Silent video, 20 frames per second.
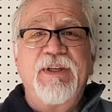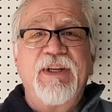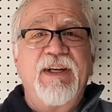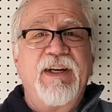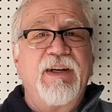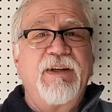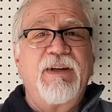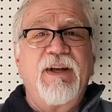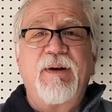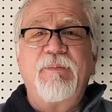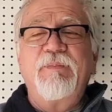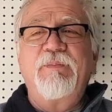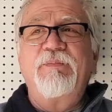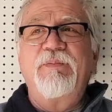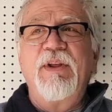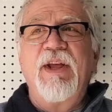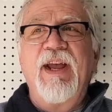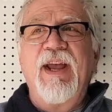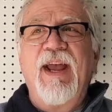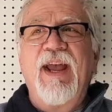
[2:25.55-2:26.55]
It had come,
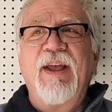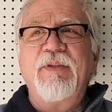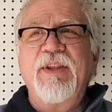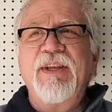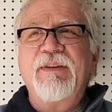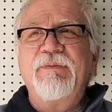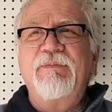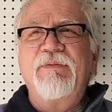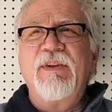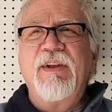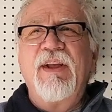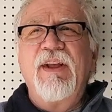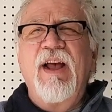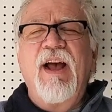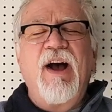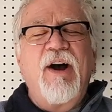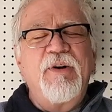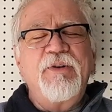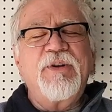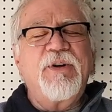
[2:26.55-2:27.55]
and the
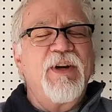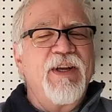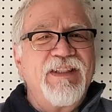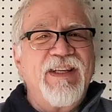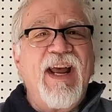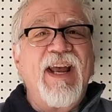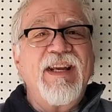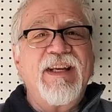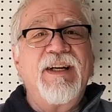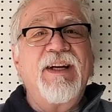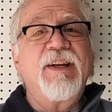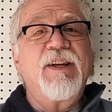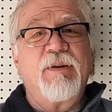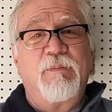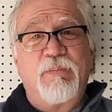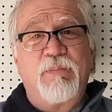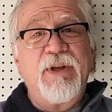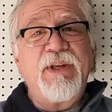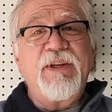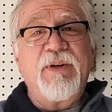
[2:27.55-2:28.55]
owner had taken it
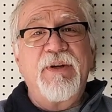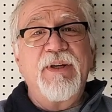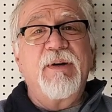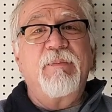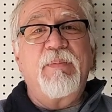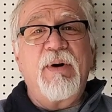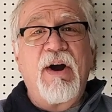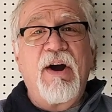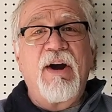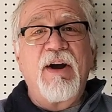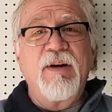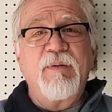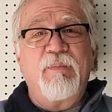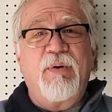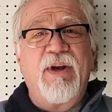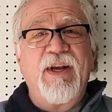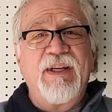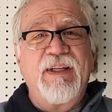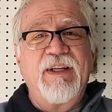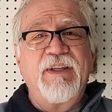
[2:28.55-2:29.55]
completely apart,
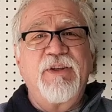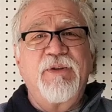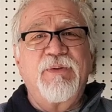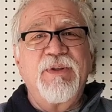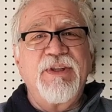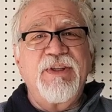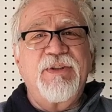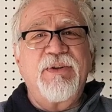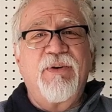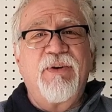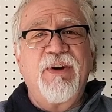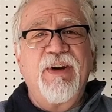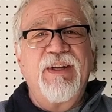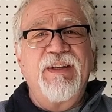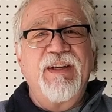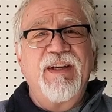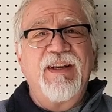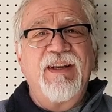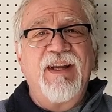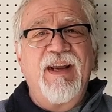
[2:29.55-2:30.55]
planning to restore
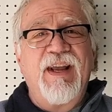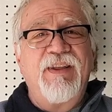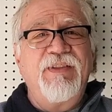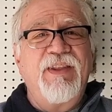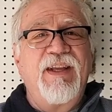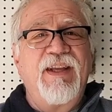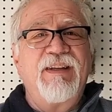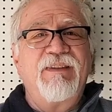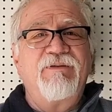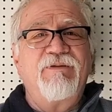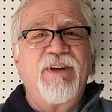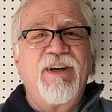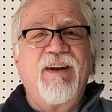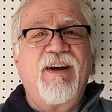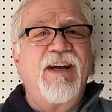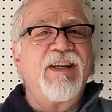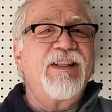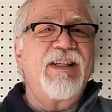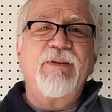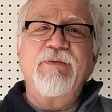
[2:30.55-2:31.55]
it, and then
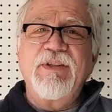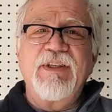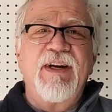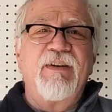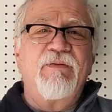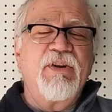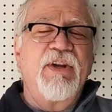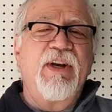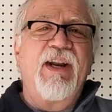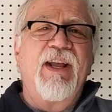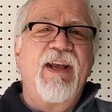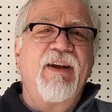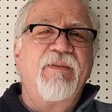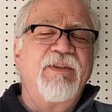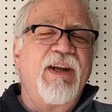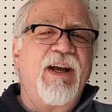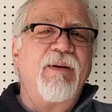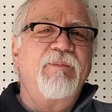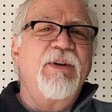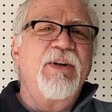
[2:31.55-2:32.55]
realized he was never going to have
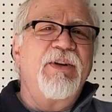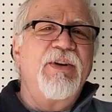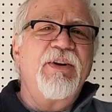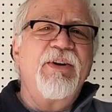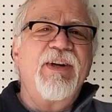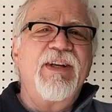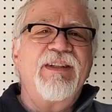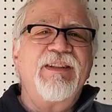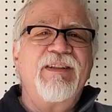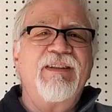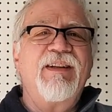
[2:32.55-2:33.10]
time to do it.